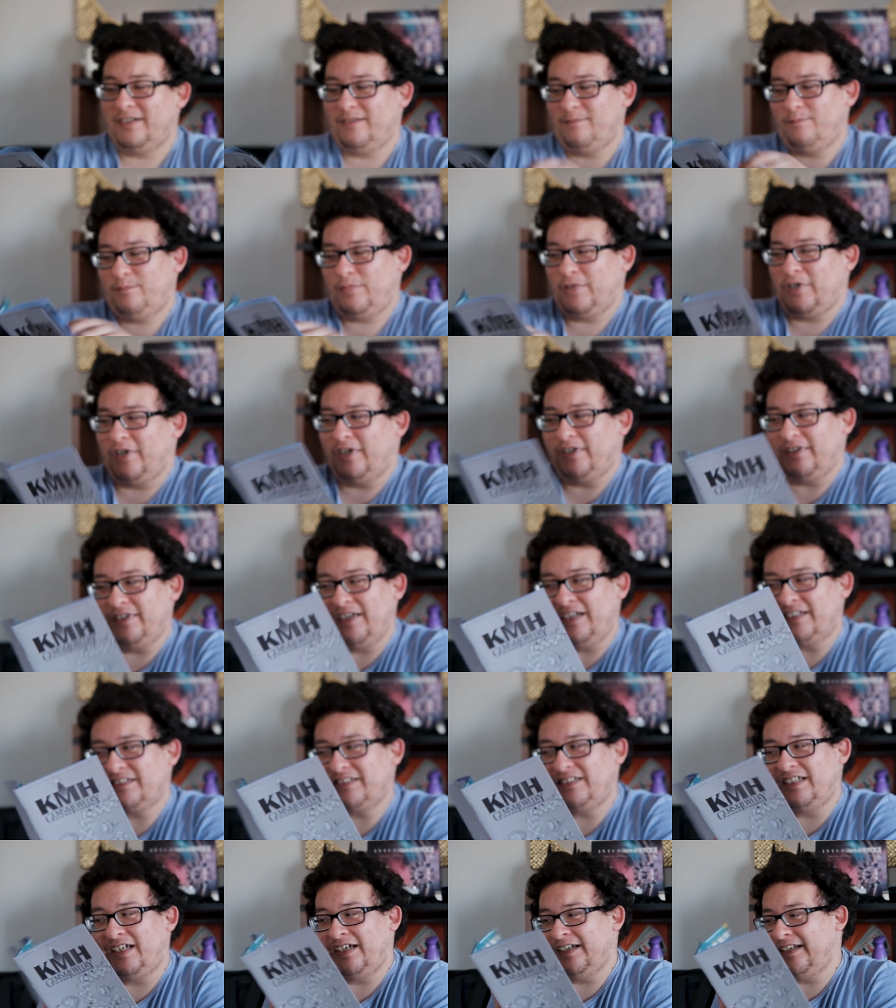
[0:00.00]
But that's
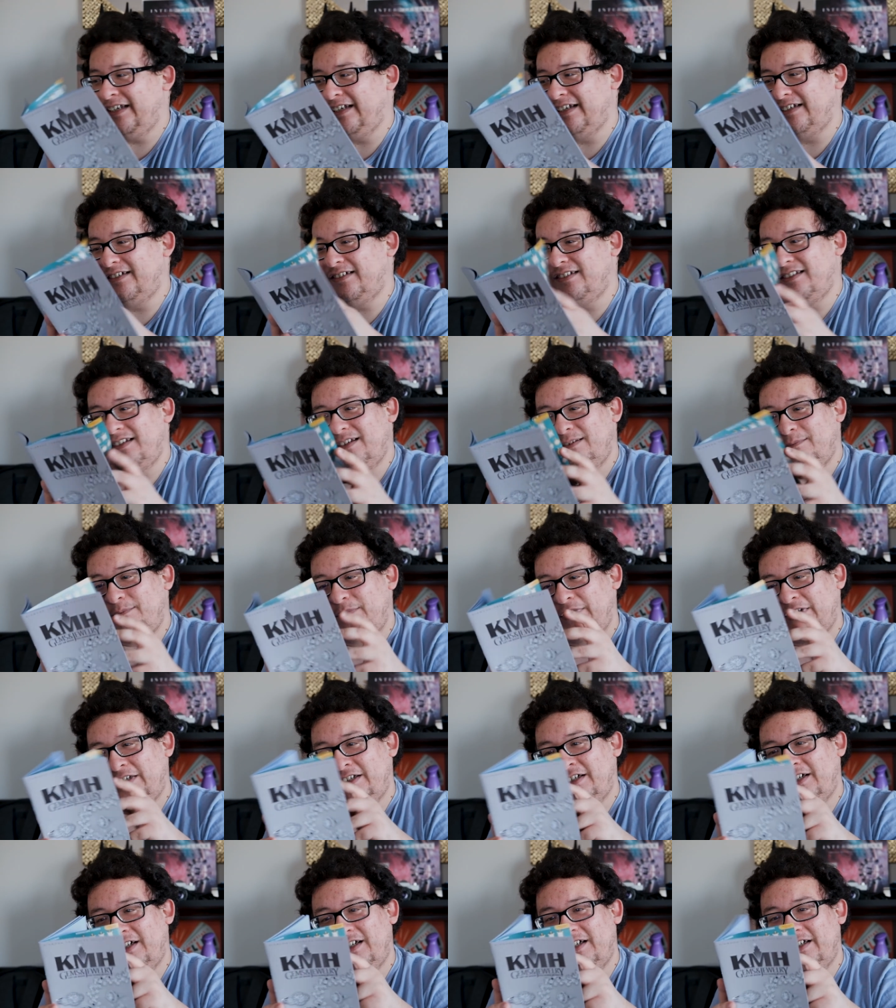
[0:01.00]
not it,
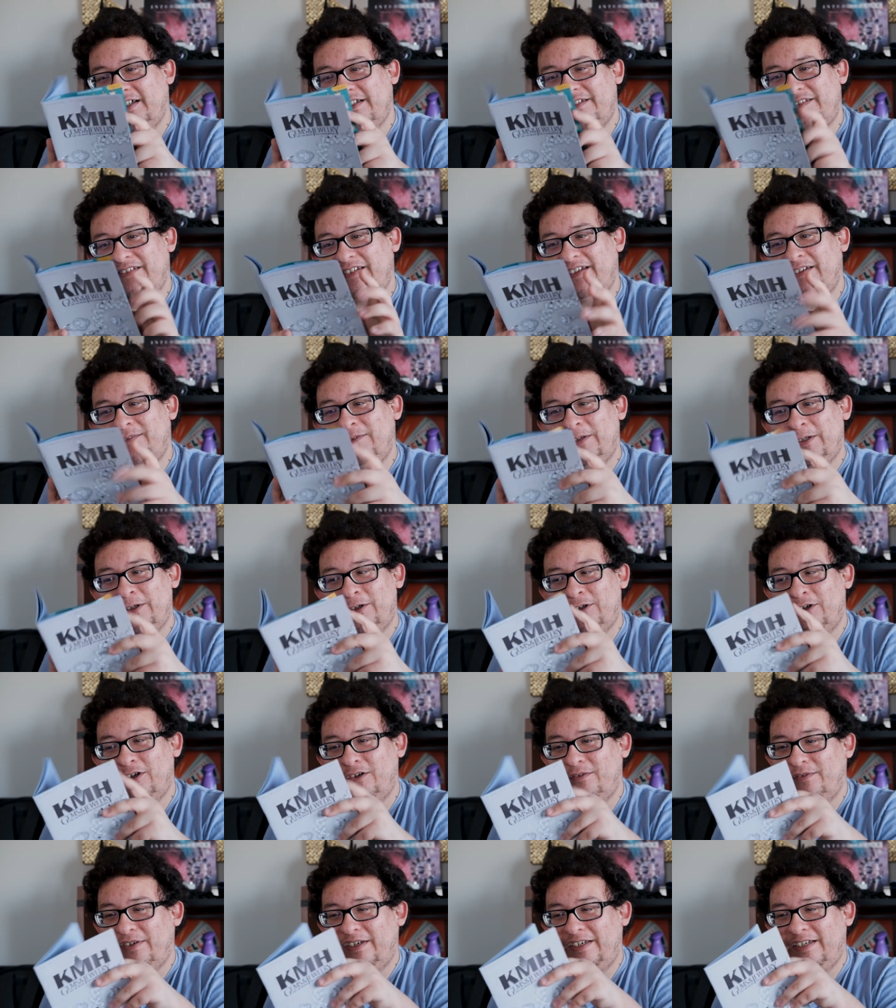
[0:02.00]
because if you go
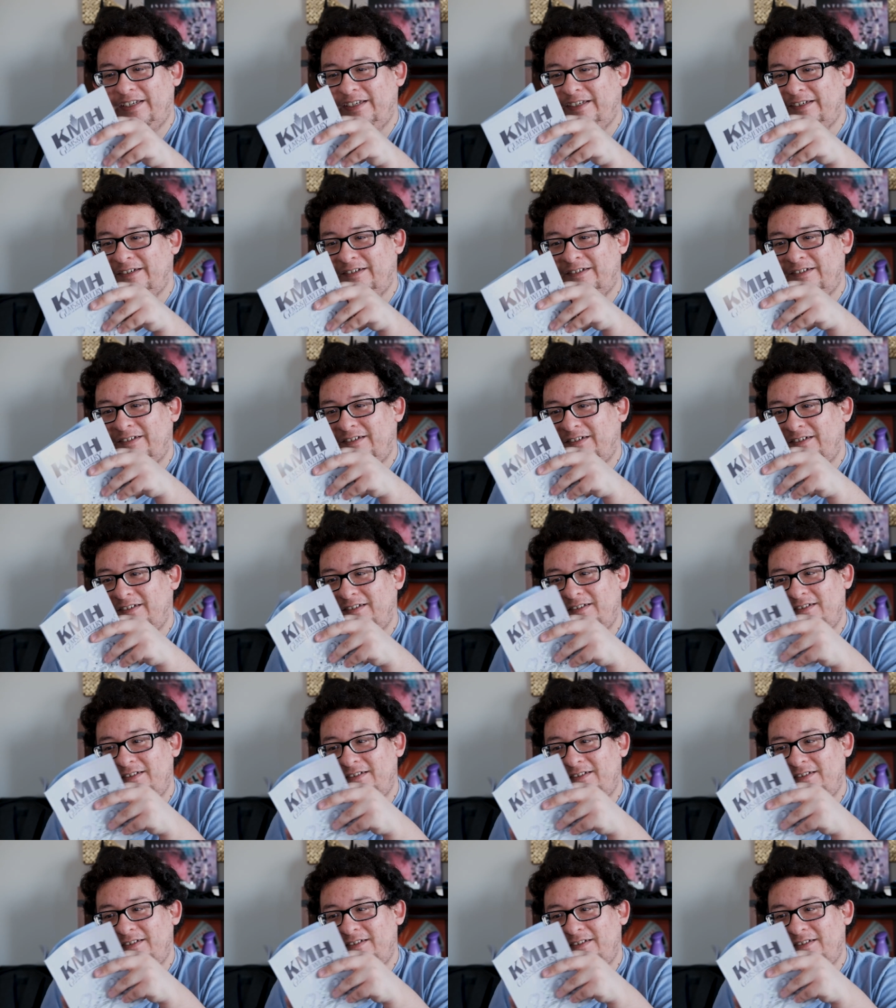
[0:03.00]
over here,